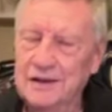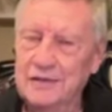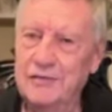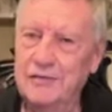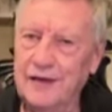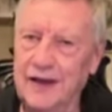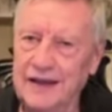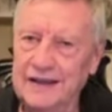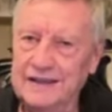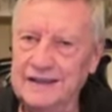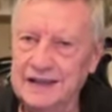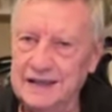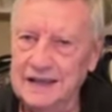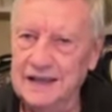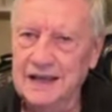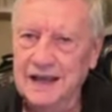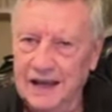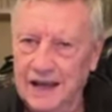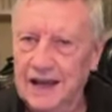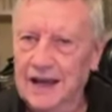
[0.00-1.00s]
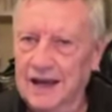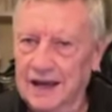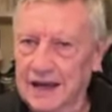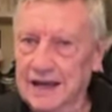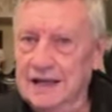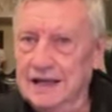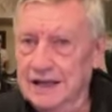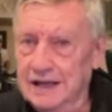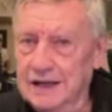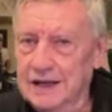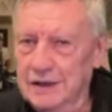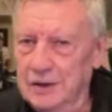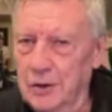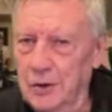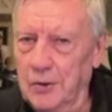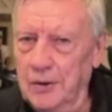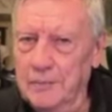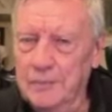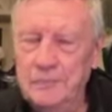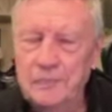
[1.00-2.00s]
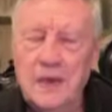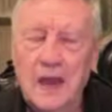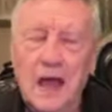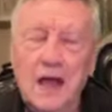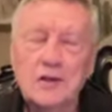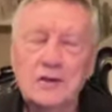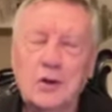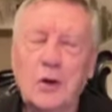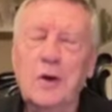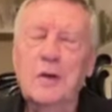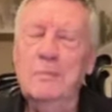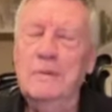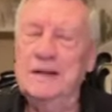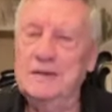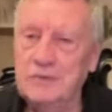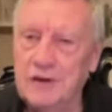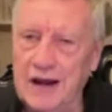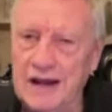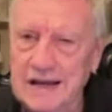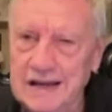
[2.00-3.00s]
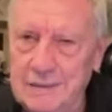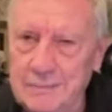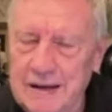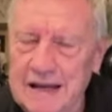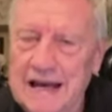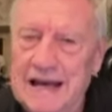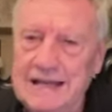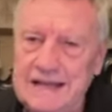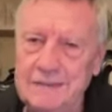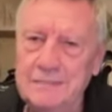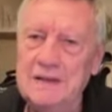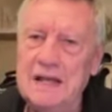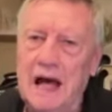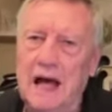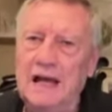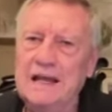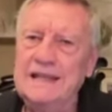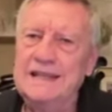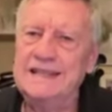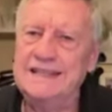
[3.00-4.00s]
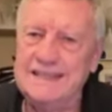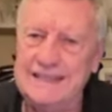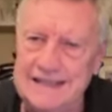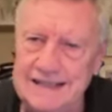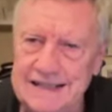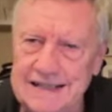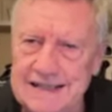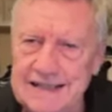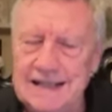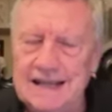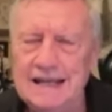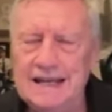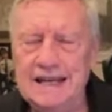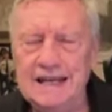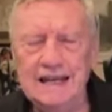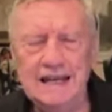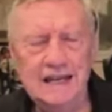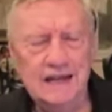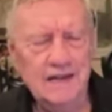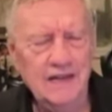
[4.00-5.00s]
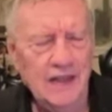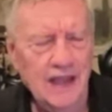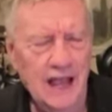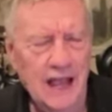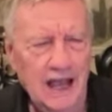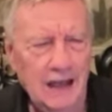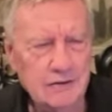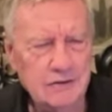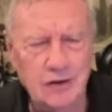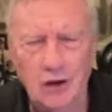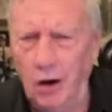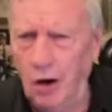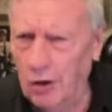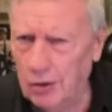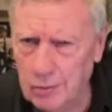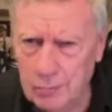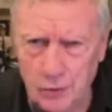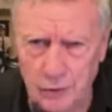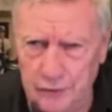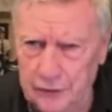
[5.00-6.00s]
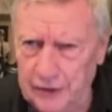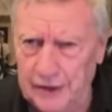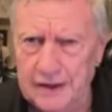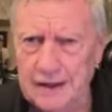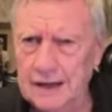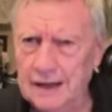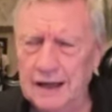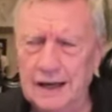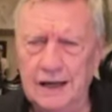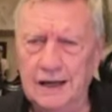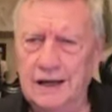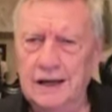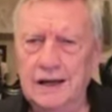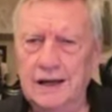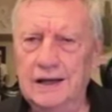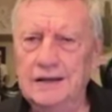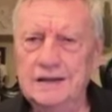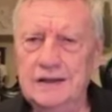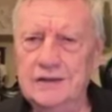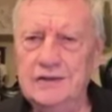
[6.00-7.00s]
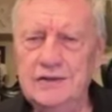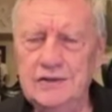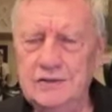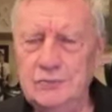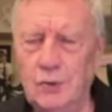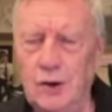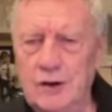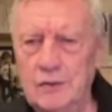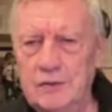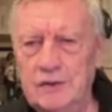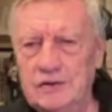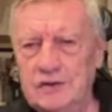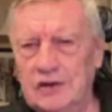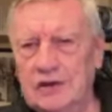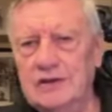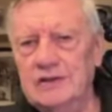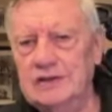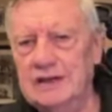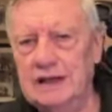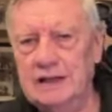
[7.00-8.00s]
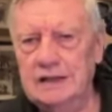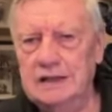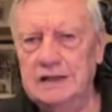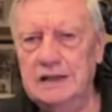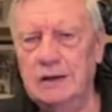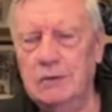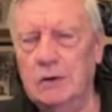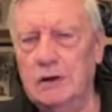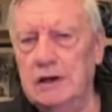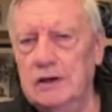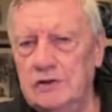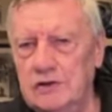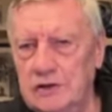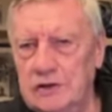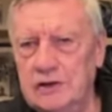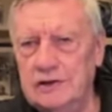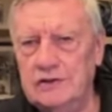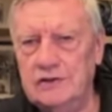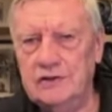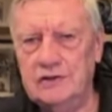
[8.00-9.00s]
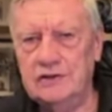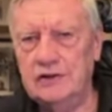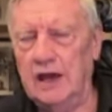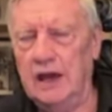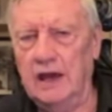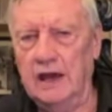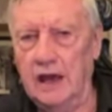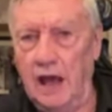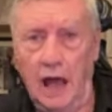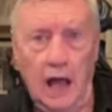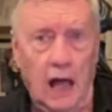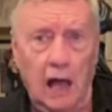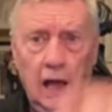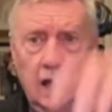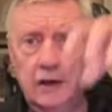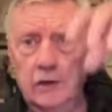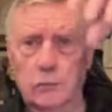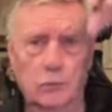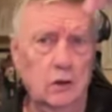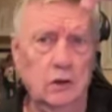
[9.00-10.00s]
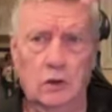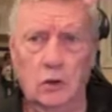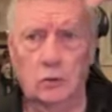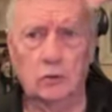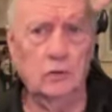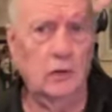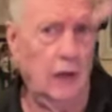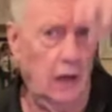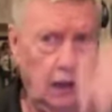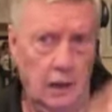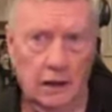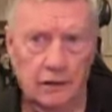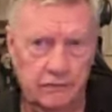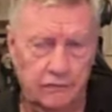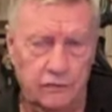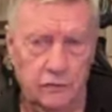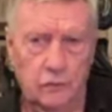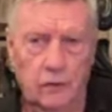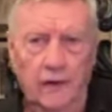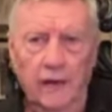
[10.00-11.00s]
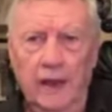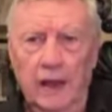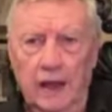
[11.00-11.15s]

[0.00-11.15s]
the fact that he didn't know him. So he betrayed him, he let him down, he sinned. It's a horrible thing. This is one of the sins that the religionists say, you will go to hell if